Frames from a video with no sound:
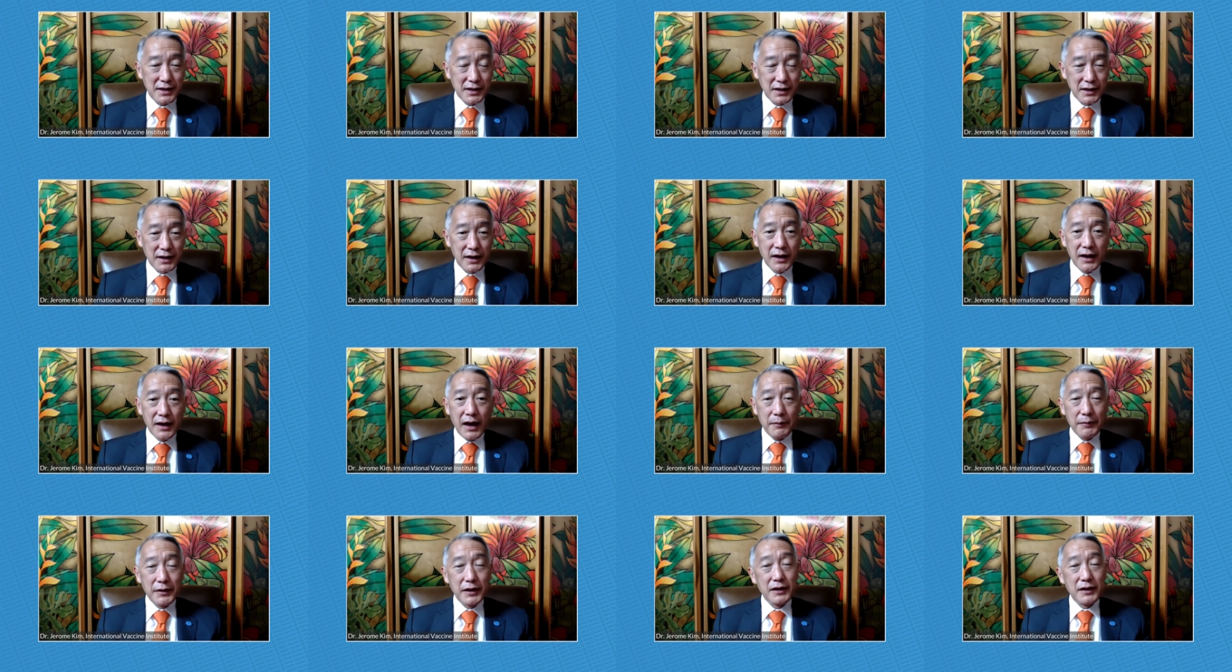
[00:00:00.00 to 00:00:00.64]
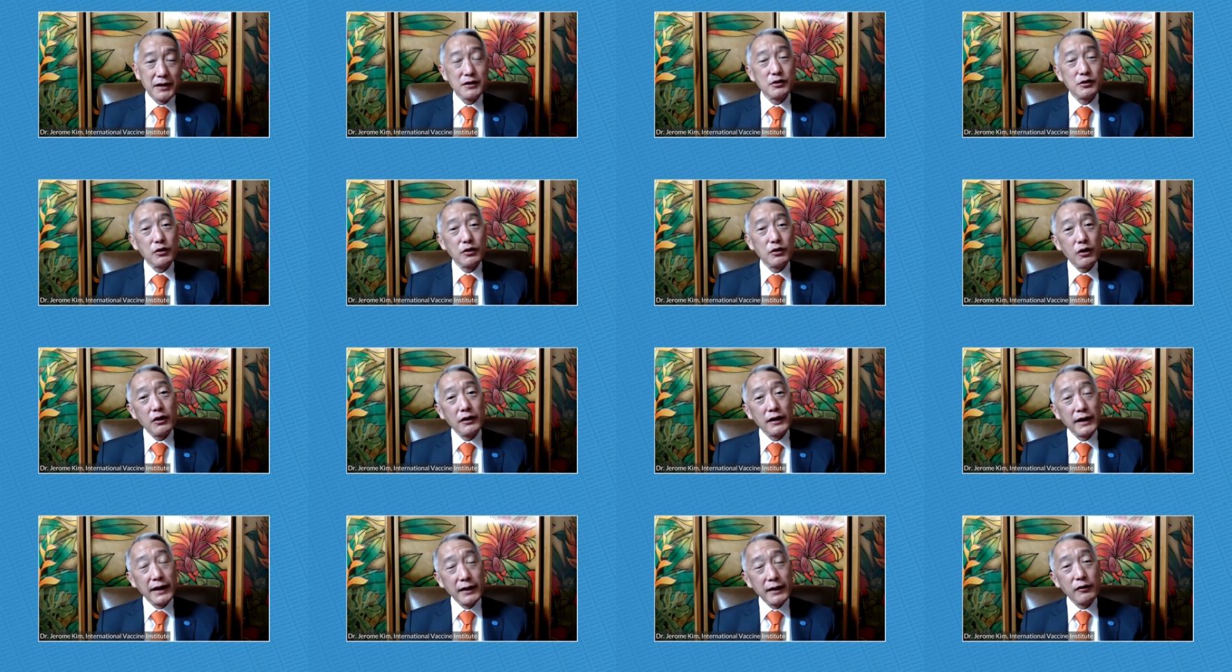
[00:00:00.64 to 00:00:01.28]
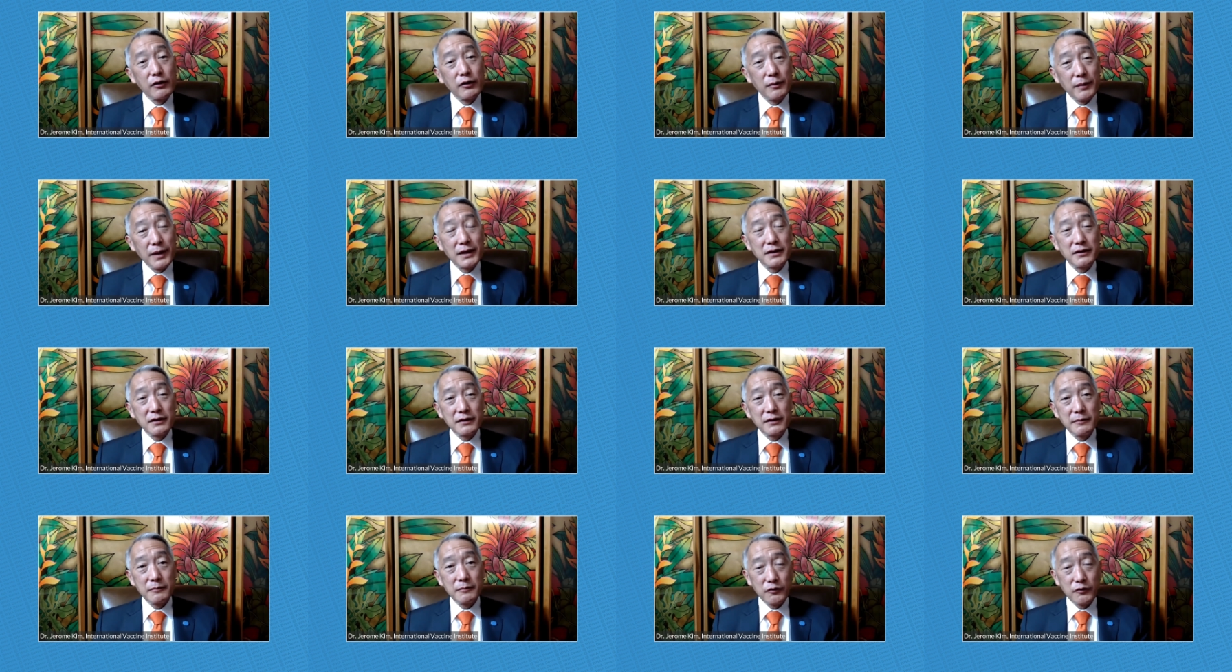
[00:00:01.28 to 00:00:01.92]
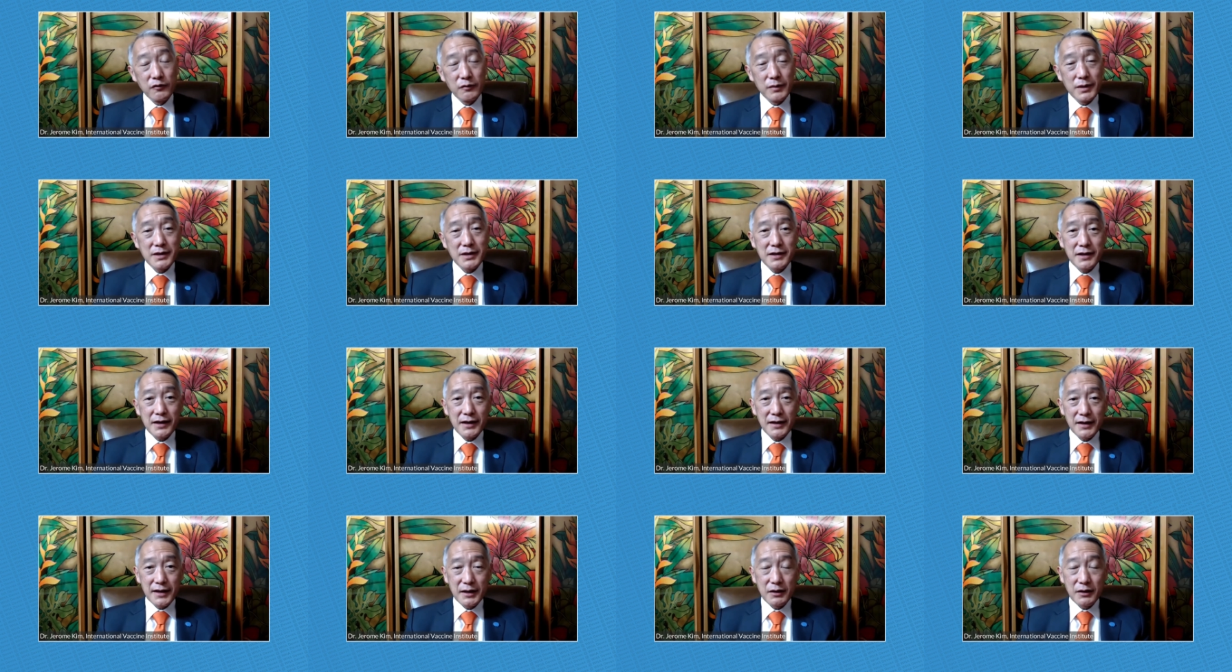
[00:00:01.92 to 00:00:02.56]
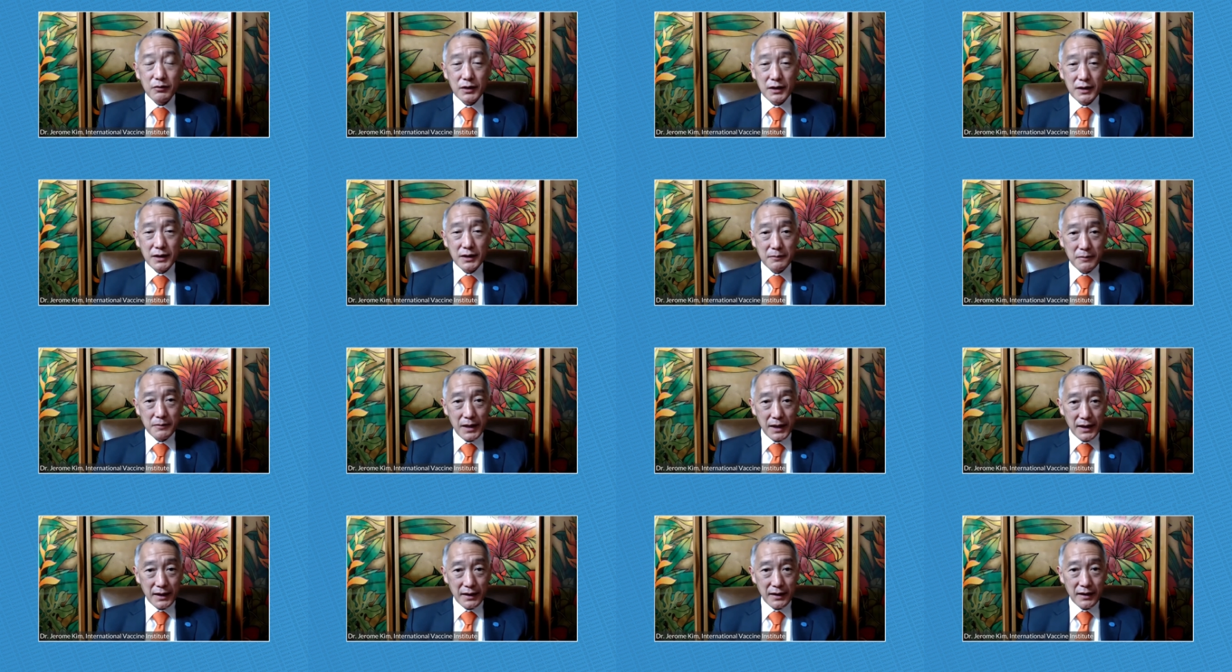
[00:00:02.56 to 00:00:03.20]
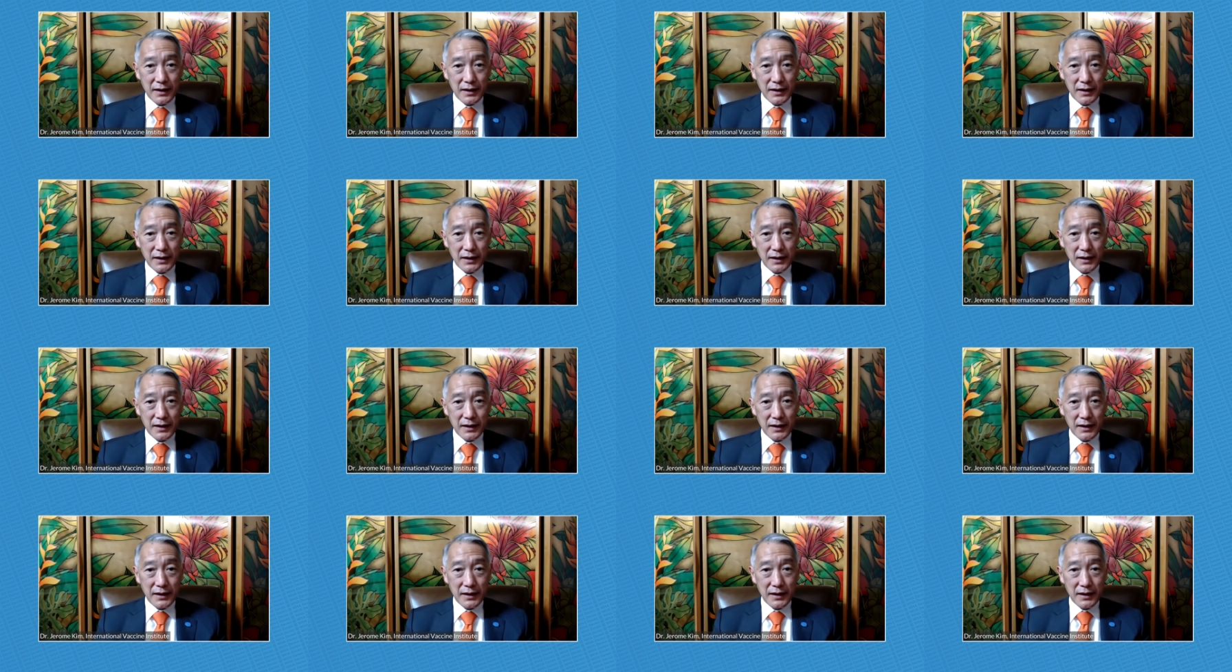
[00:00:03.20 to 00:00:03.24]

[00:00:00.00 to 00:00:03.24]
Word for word: I mean, these are all incremental improvements that I think we can make.